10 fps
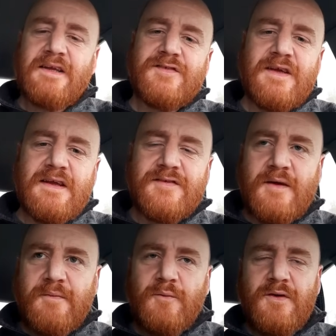And you see
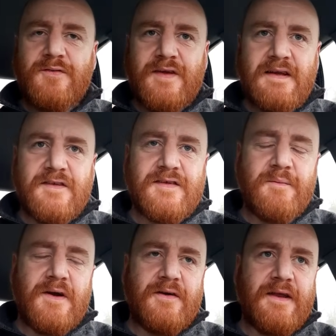we've seen a
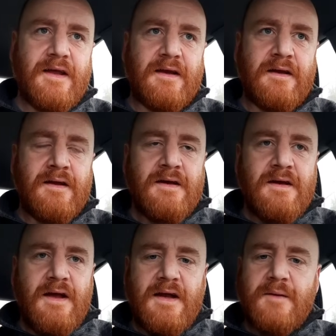similar thing
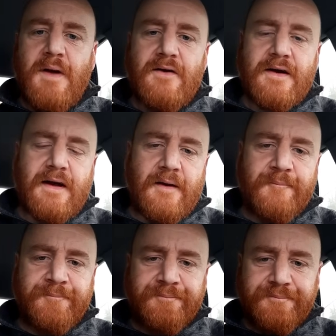in
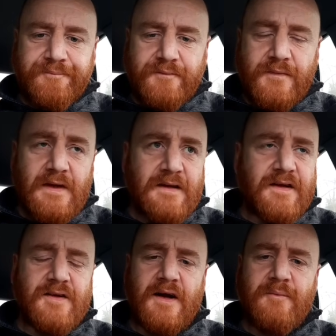America.
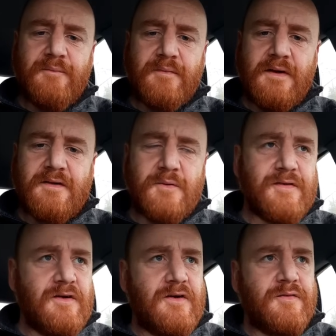At the time, there
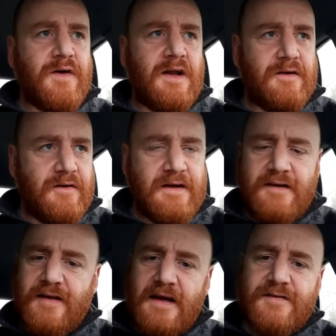was another fella done
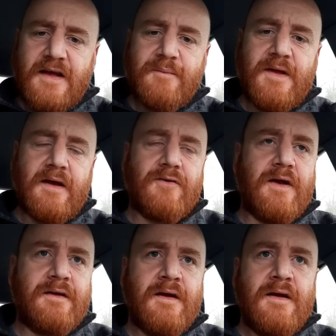the exact same
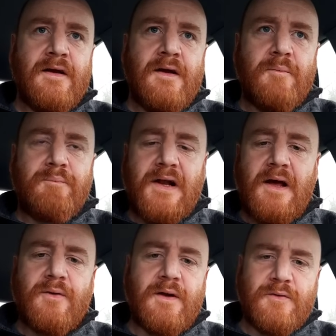thing, right?
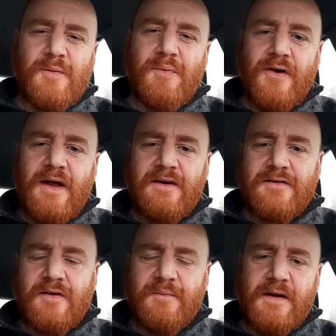It was a
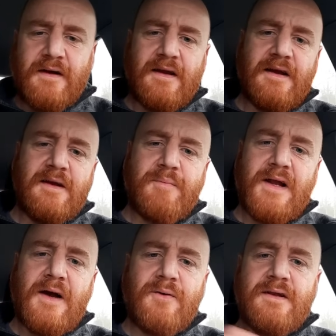parade or something, I think, and he
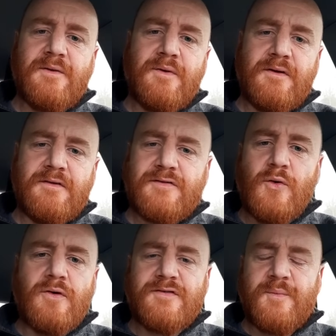plowed into
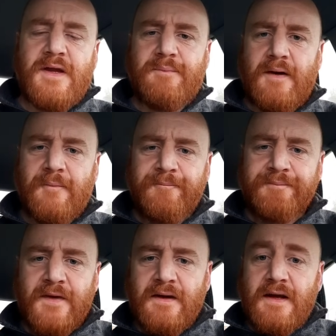scores of people.
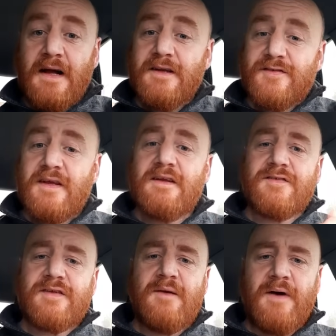And you've
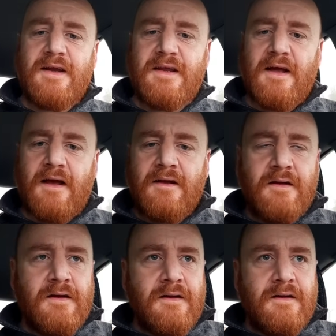seen the same idea.
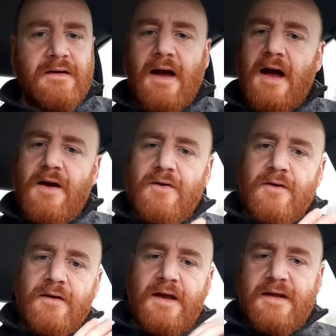
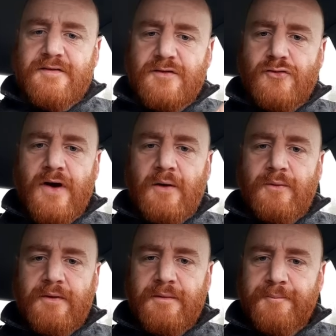Car hits
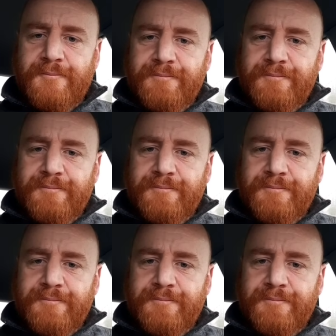crowd,